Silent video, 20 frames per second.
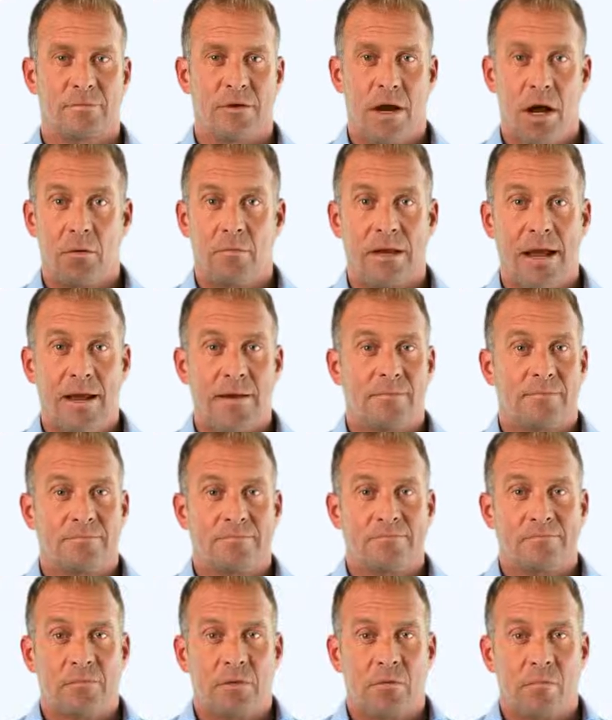Okay,
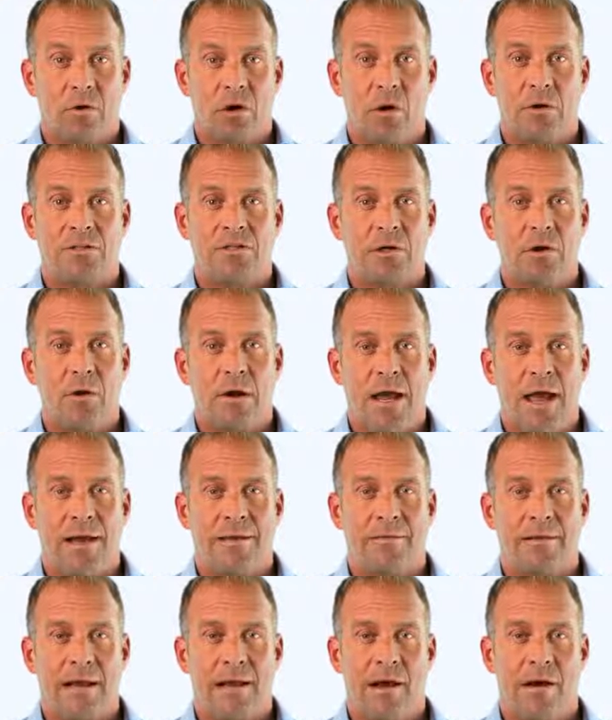we're going to go ahead
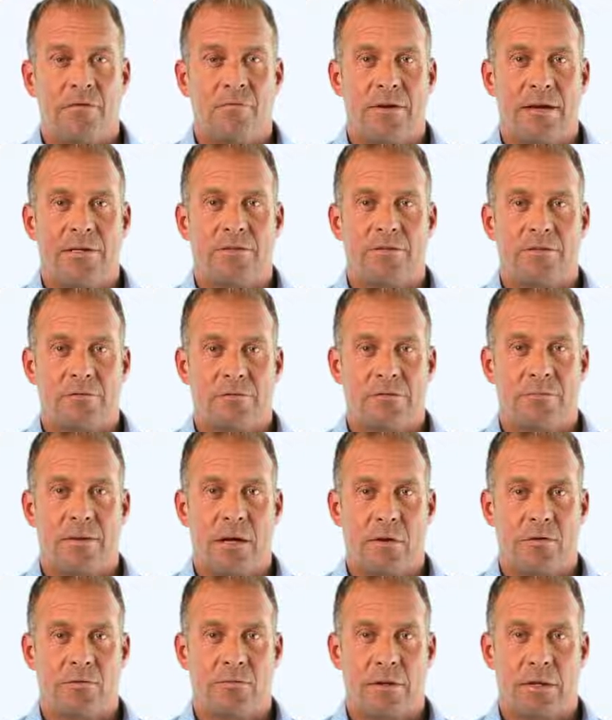and add our credentials to
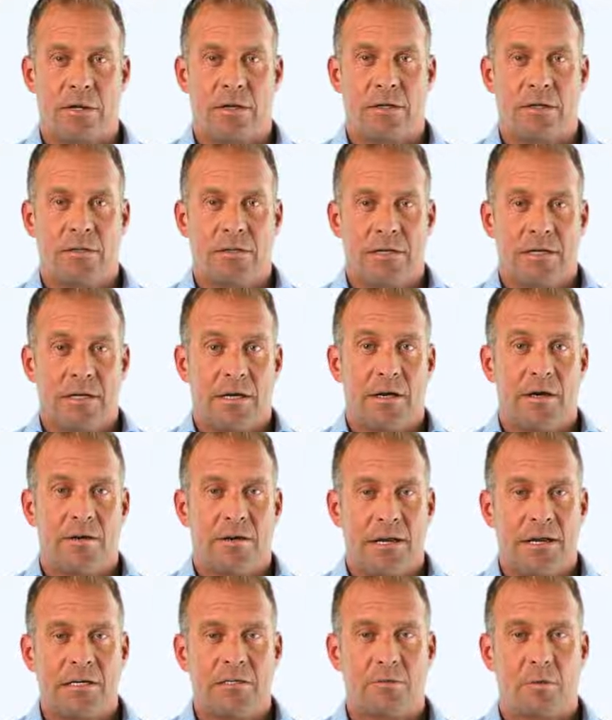Postman.
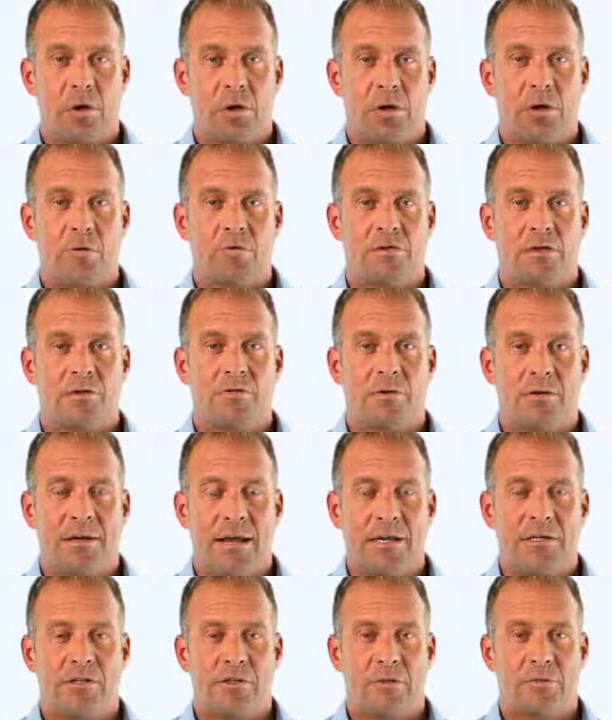These will use the
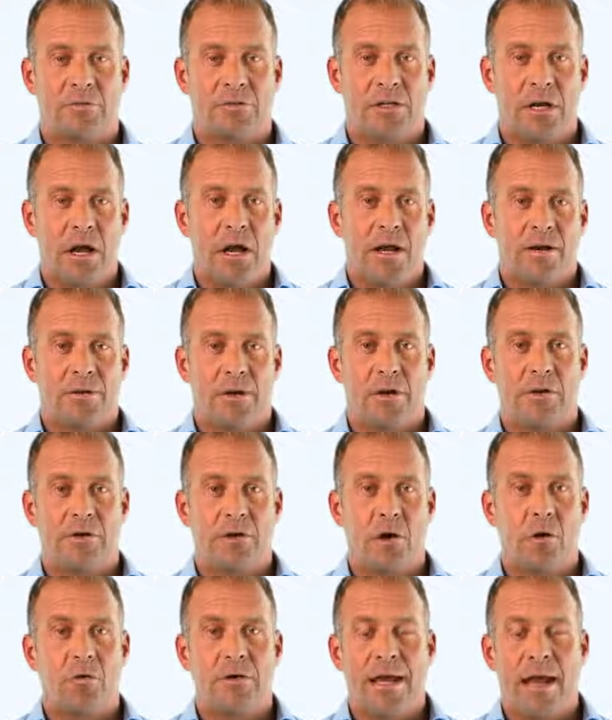credentials that
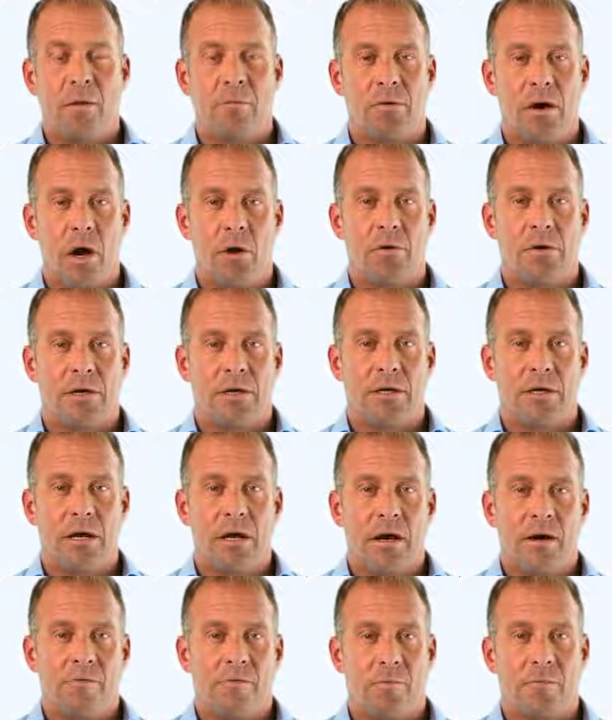you downloaded
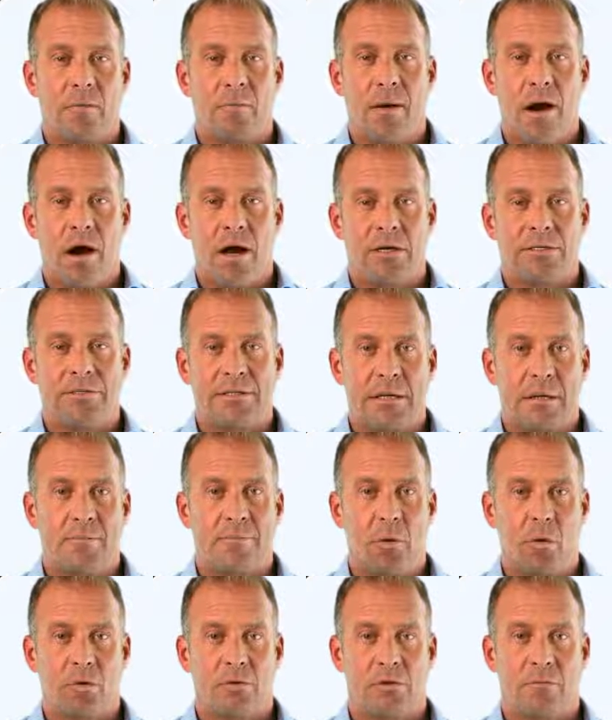from the PassKit
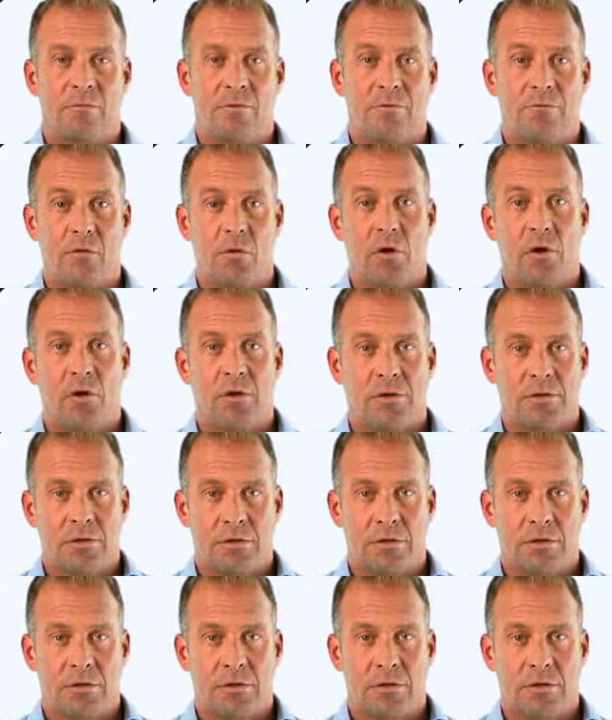portal before.